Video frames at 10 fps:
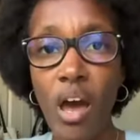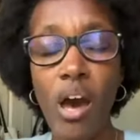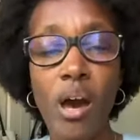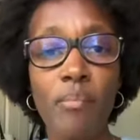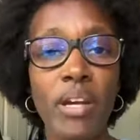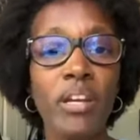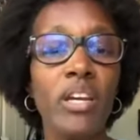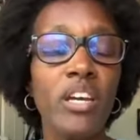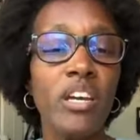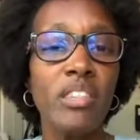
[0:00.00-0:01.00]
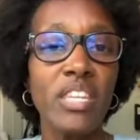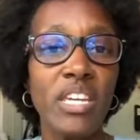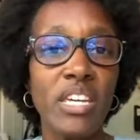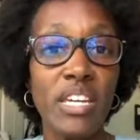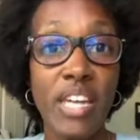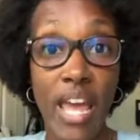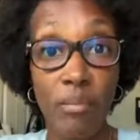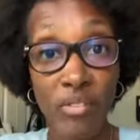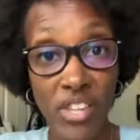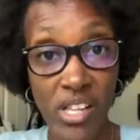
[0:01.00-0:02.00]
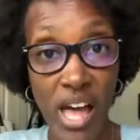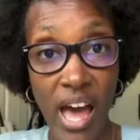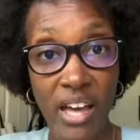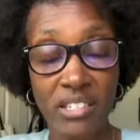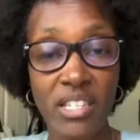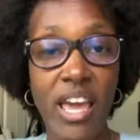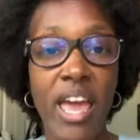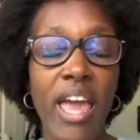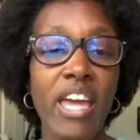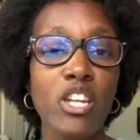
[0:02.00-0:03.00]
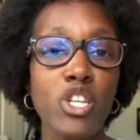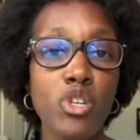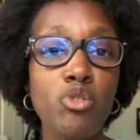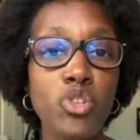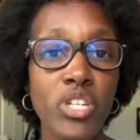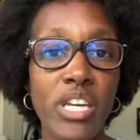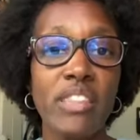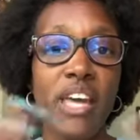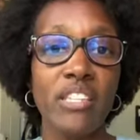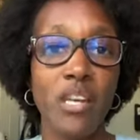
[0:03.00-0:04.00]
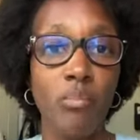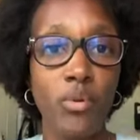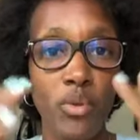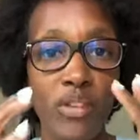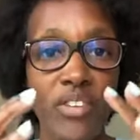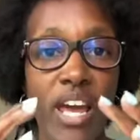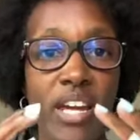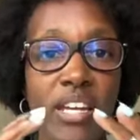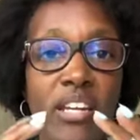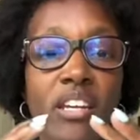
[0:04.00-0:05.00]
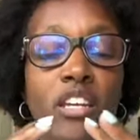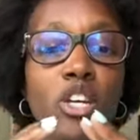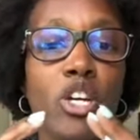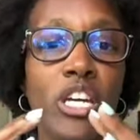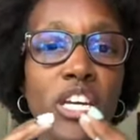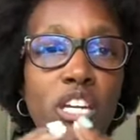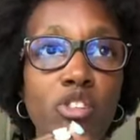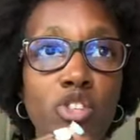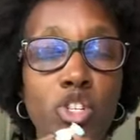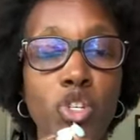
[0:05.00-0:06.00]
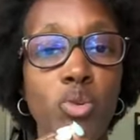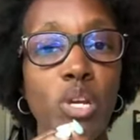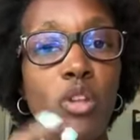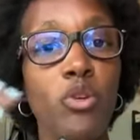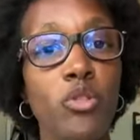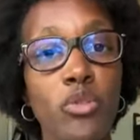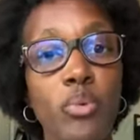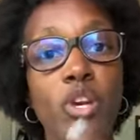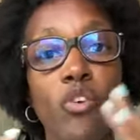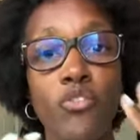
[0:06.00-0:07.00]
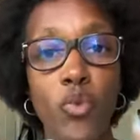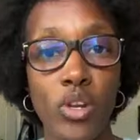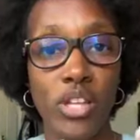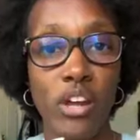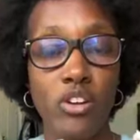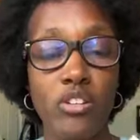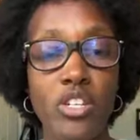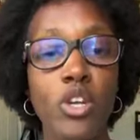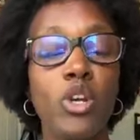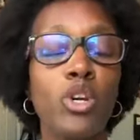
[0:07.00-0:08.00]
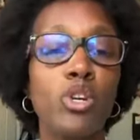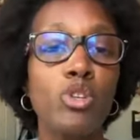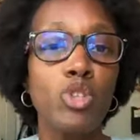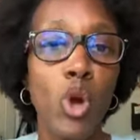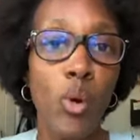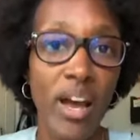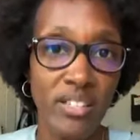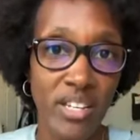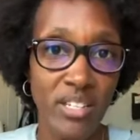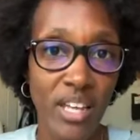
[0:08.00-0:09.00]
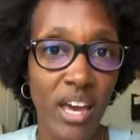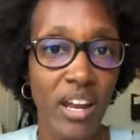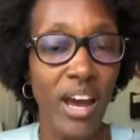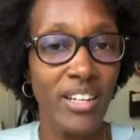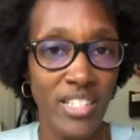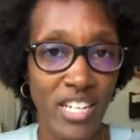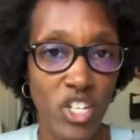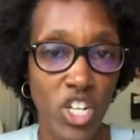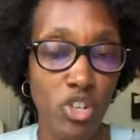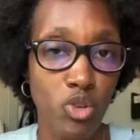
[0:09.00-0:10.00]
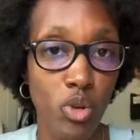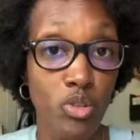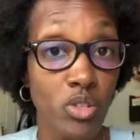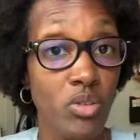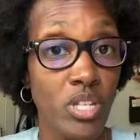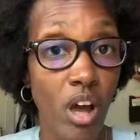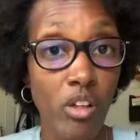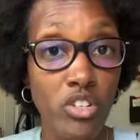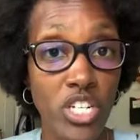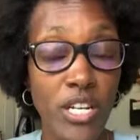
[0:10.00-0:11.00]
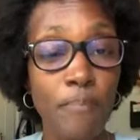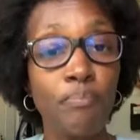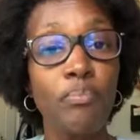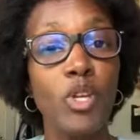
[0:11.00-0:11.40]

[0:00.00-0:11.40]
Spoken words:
the name of the class, and usually that's abbreviated into either 3 or 4 letters. So as I said, I teach Intro to Sociology.